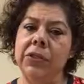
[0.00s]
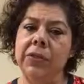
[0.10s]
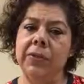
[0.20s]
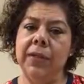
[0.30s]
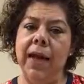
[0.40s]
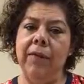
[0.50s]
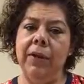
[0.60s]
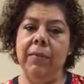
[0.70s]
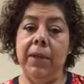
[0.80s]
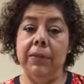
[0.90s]
who is having
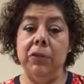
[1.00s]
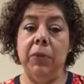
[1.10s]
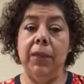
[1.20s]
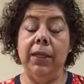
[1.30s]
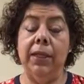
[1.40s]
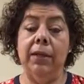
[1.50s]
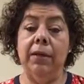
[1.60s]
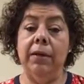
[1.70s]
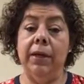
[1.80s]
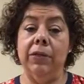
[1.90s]
immense swelling in
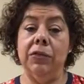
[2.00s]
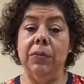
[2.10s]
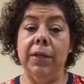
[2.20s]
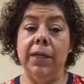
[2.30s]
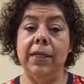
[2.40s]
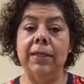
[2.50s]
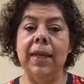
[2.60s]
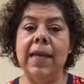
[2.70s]
their extremities